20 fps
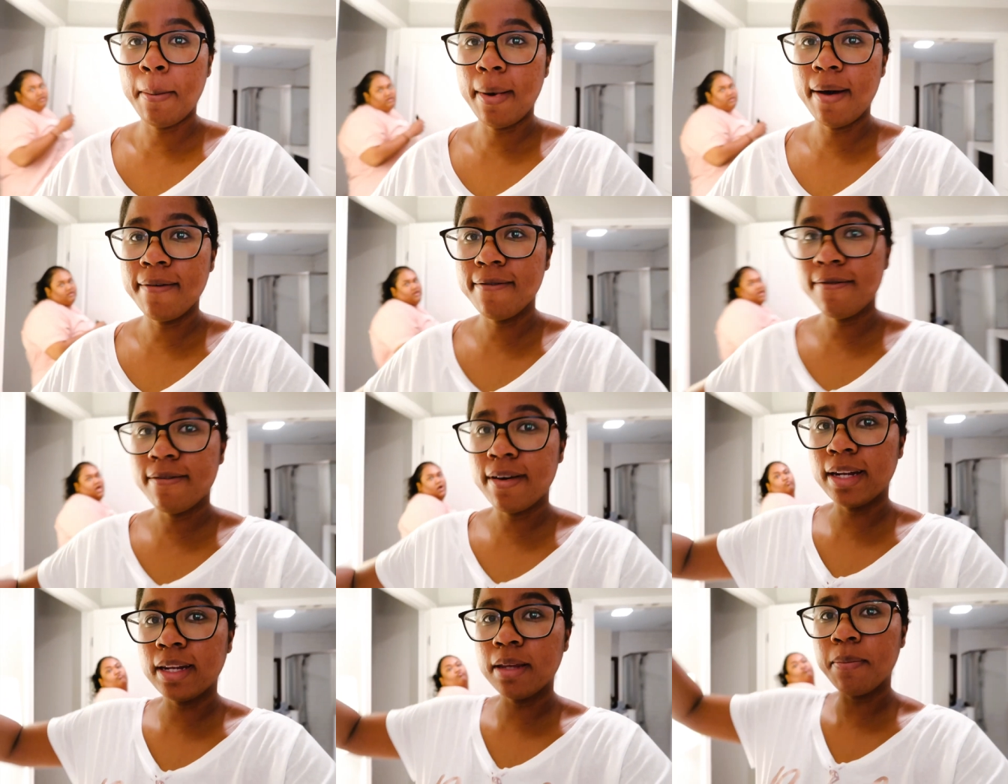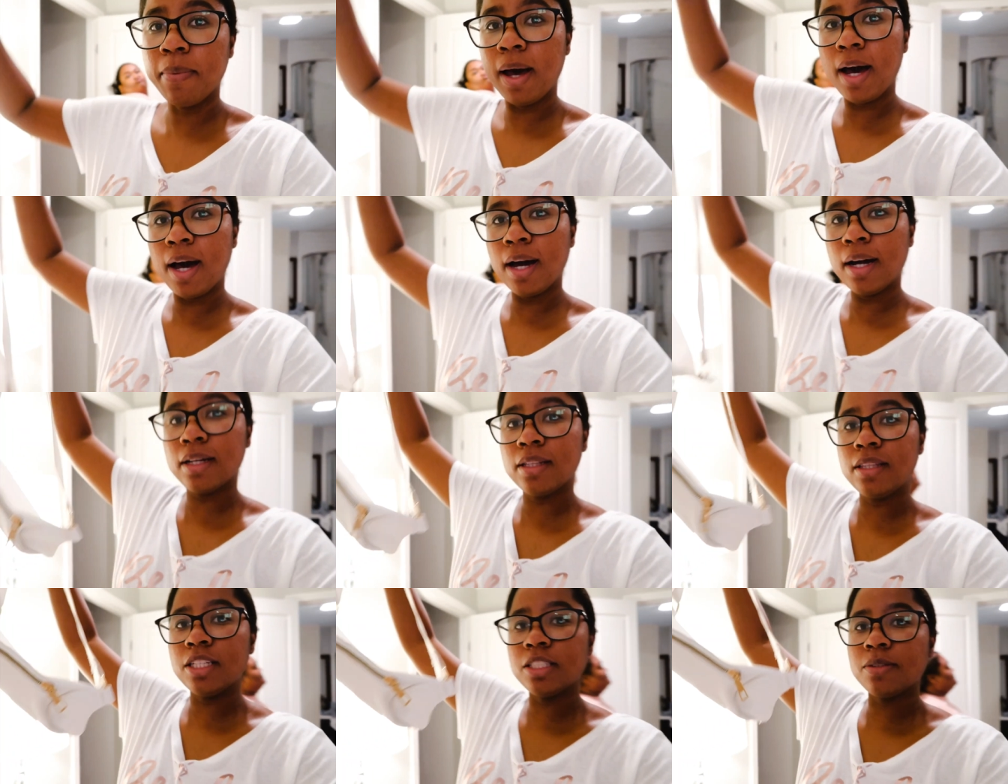A fanny
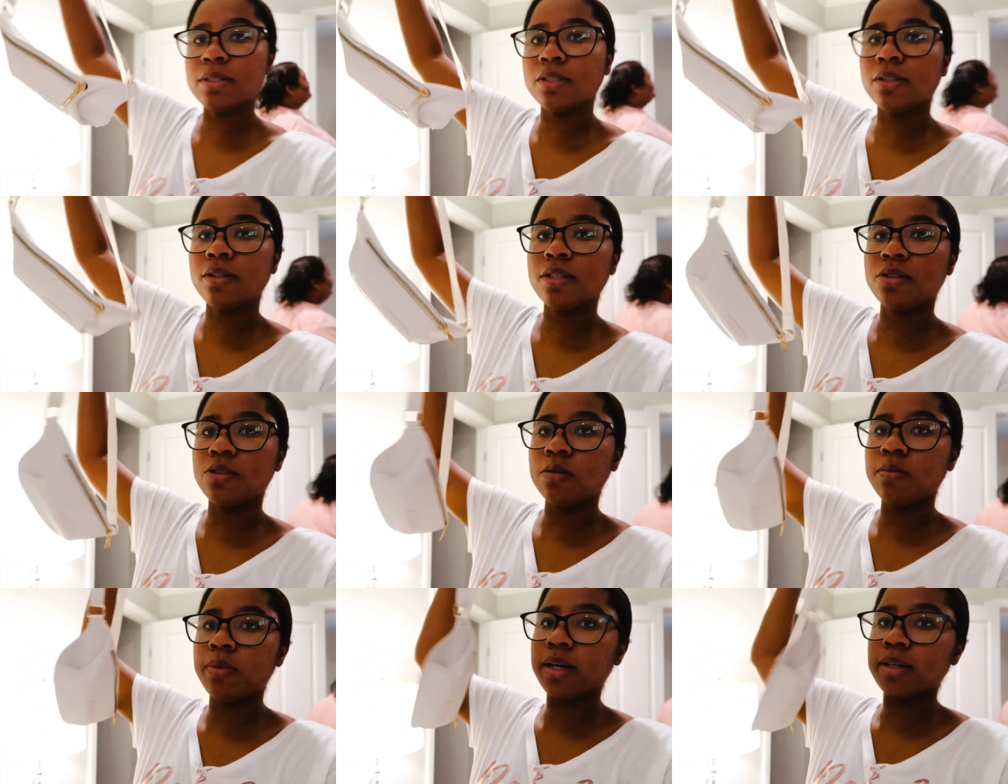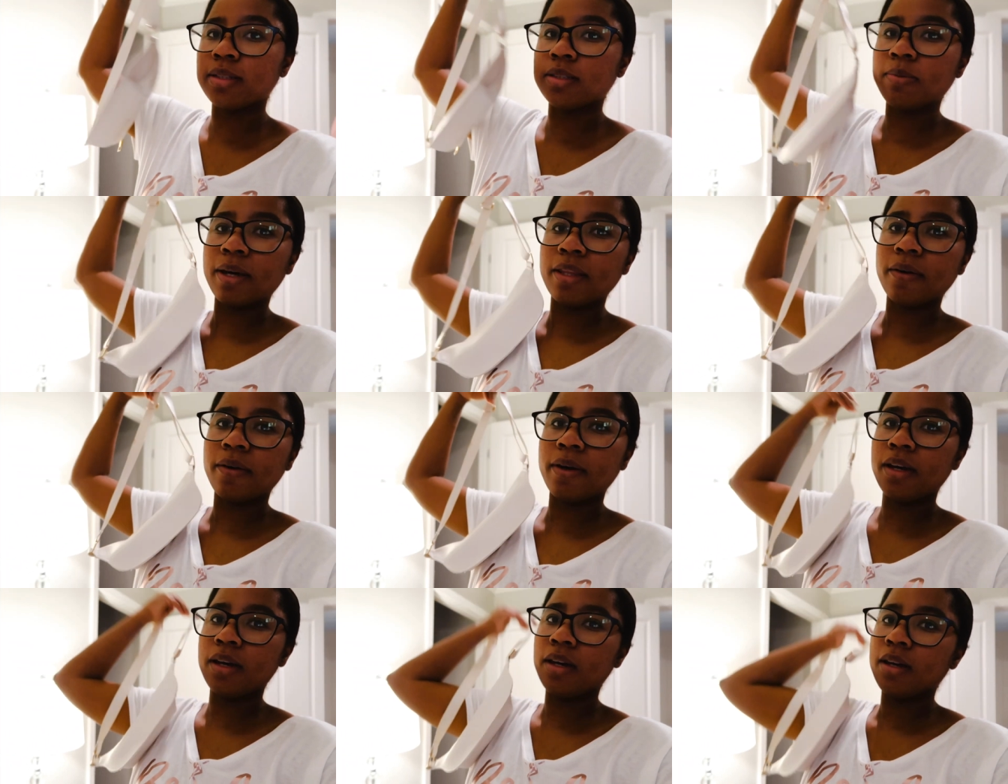pack. This was only two bucks, by the
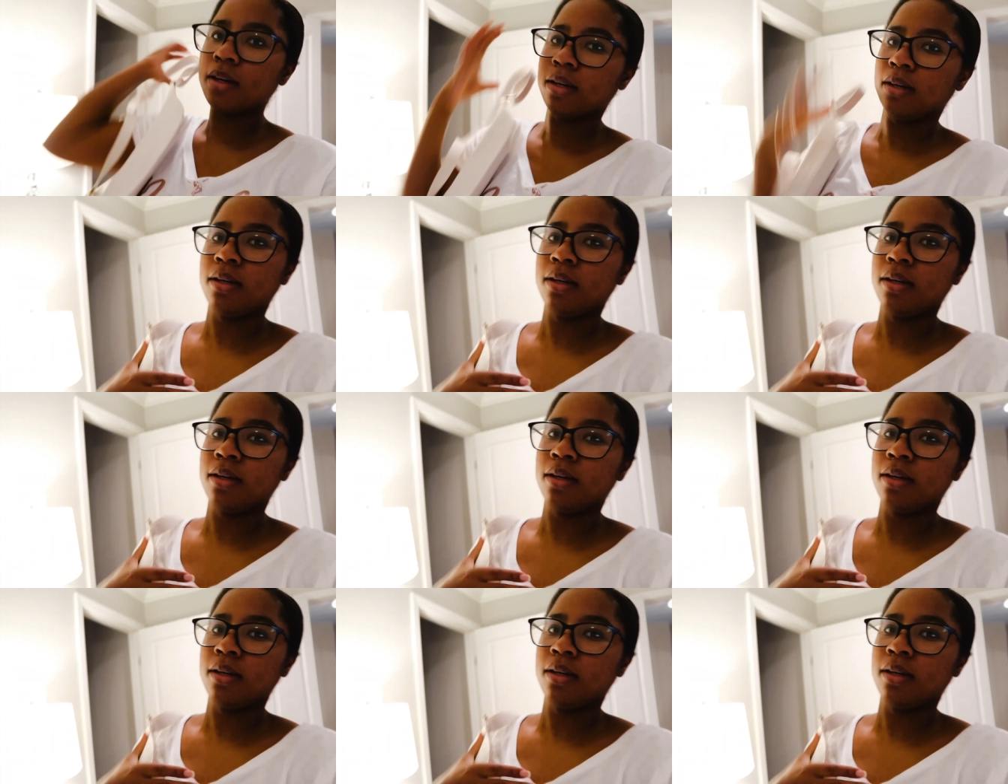way.